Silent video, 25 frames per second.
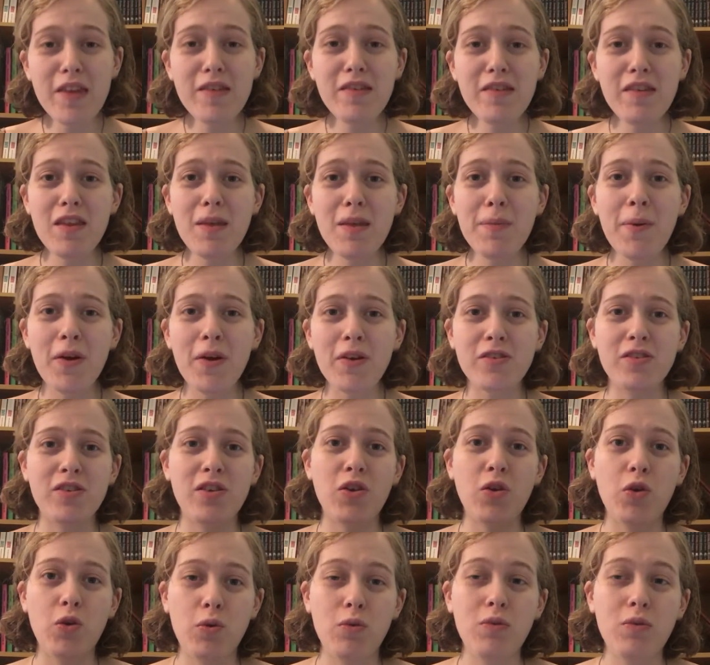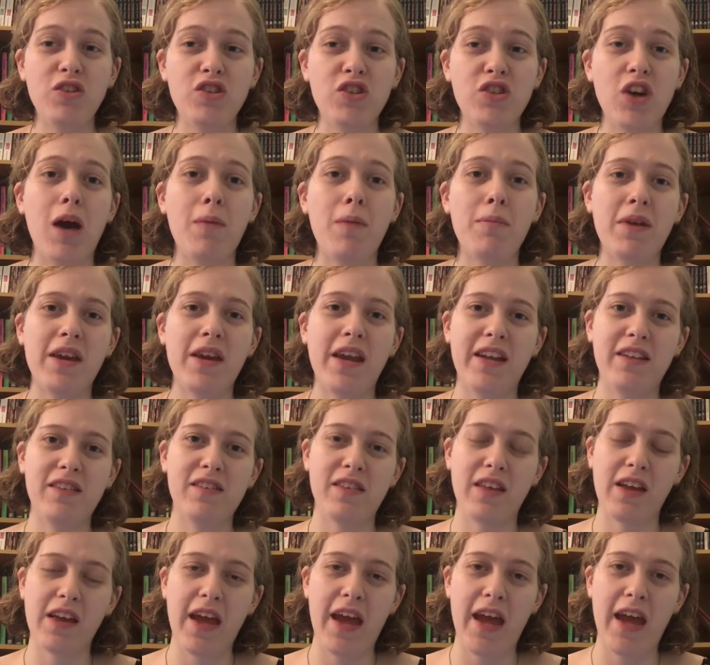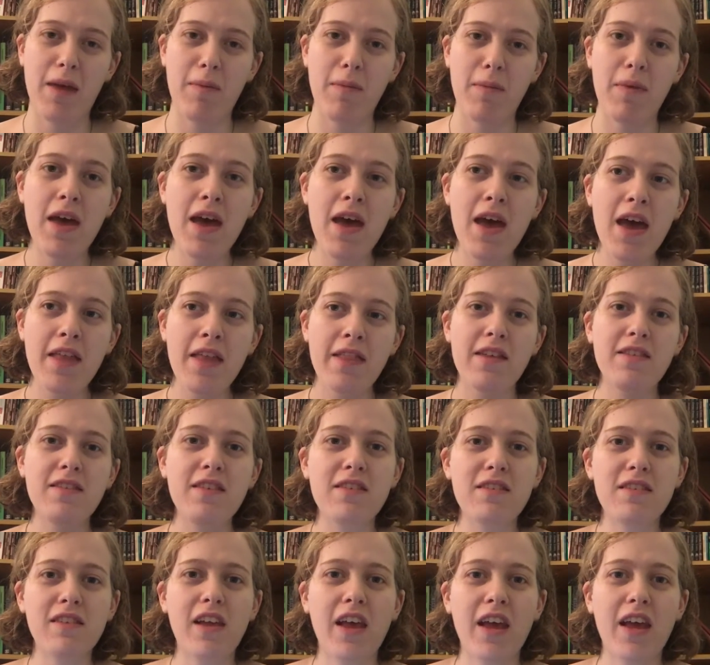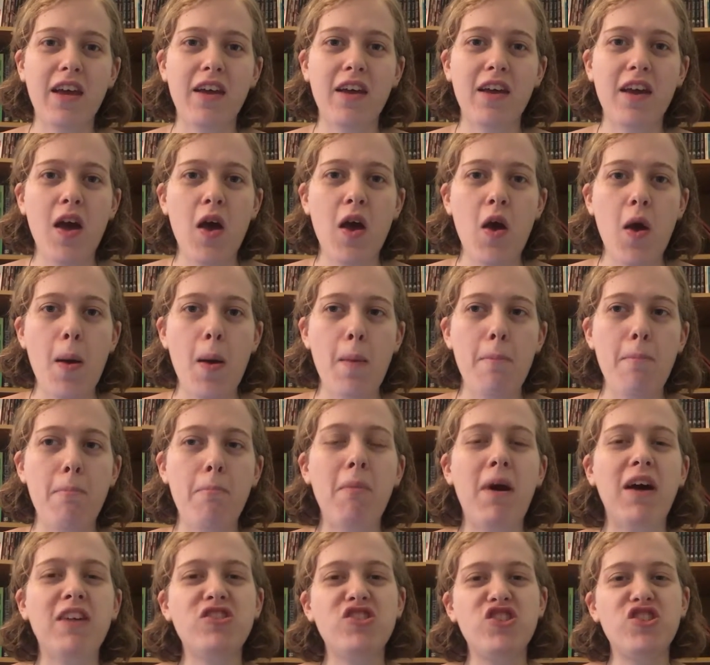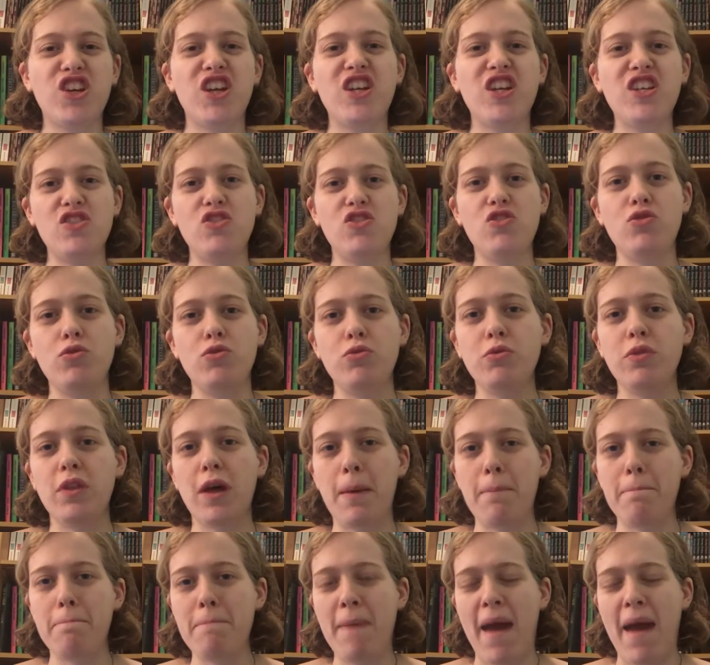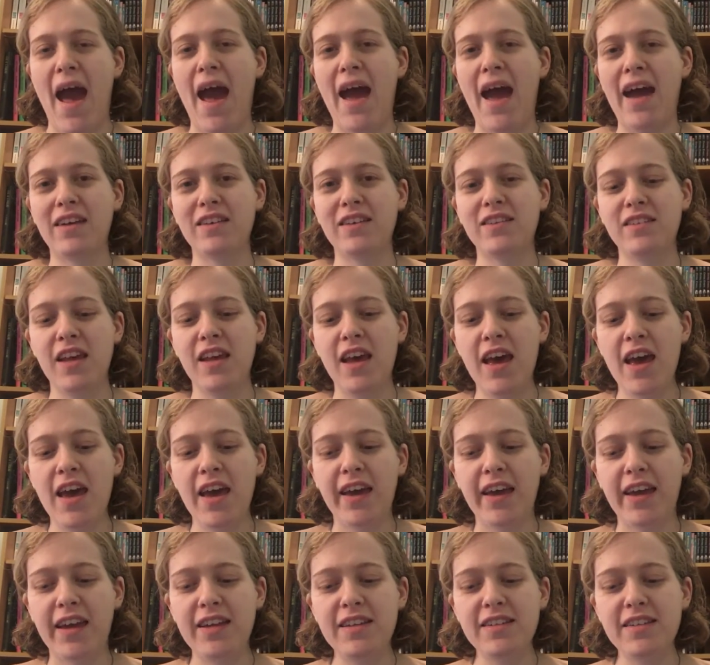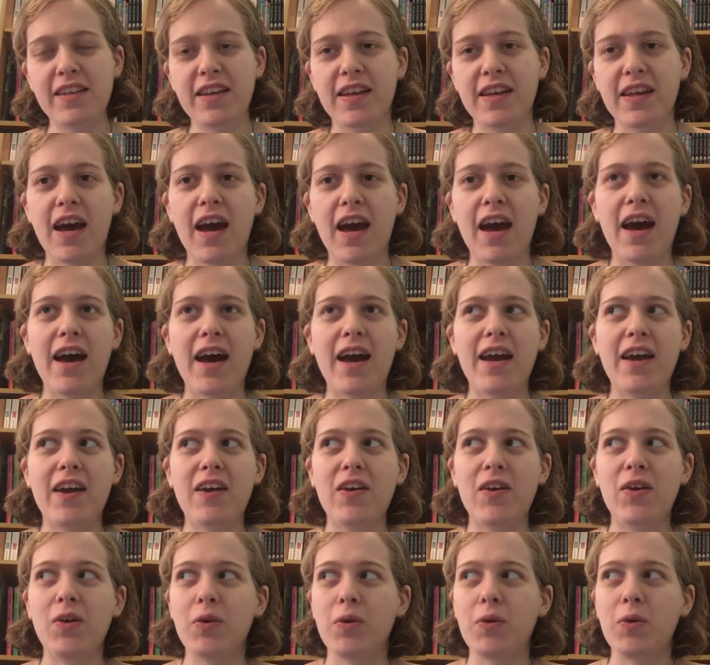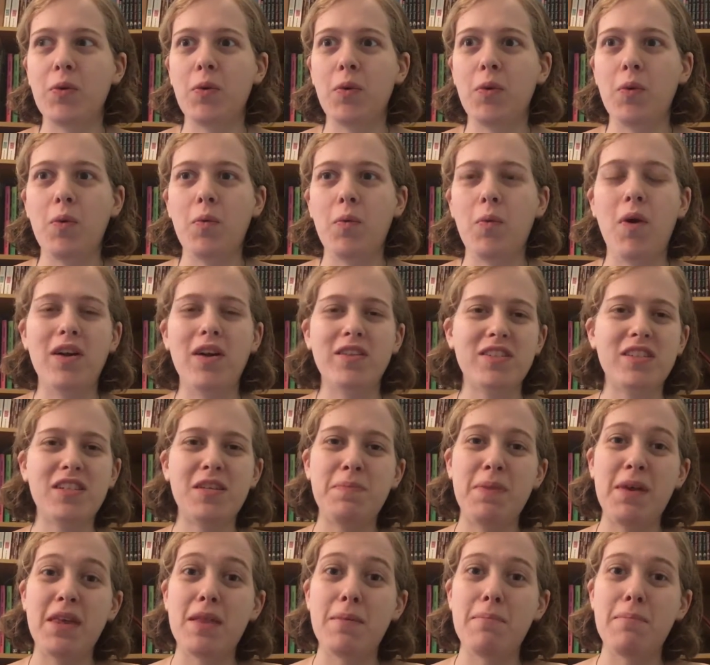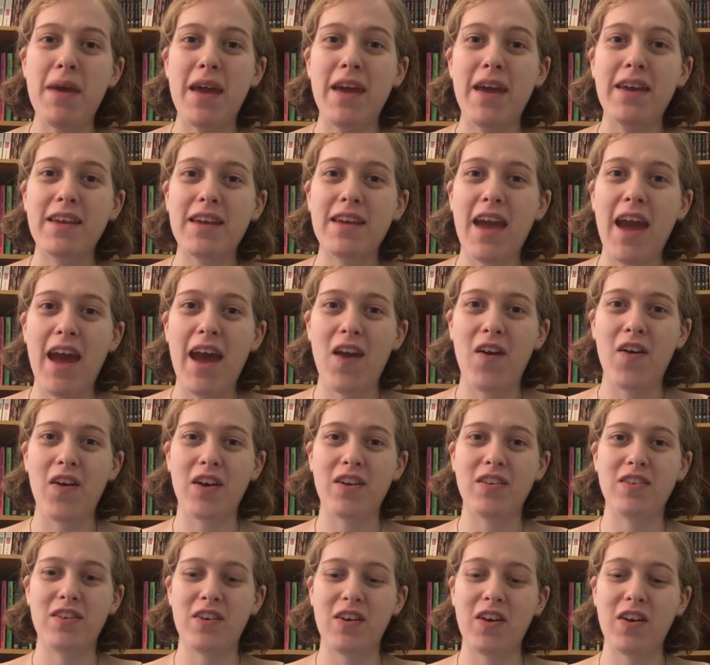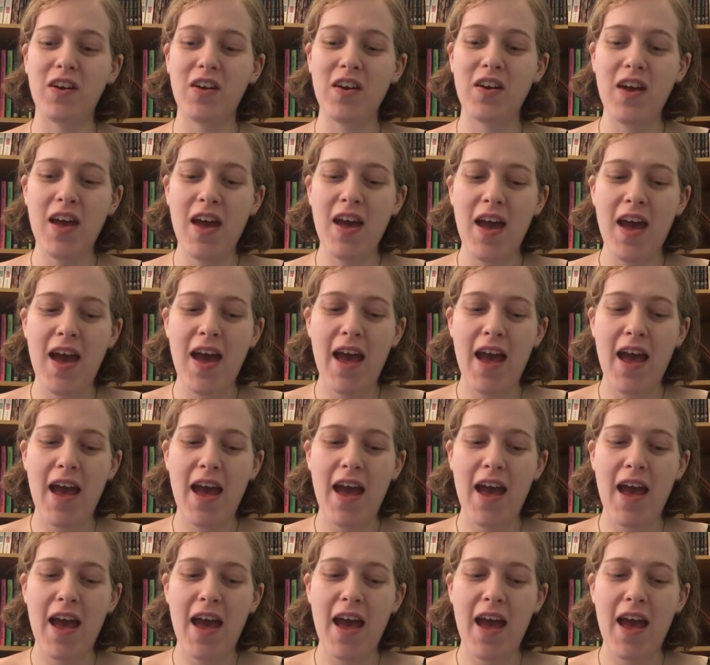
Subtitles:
This is the person who dominates the game. This is like Munchkin to the max. He's the guy who wants to be the main character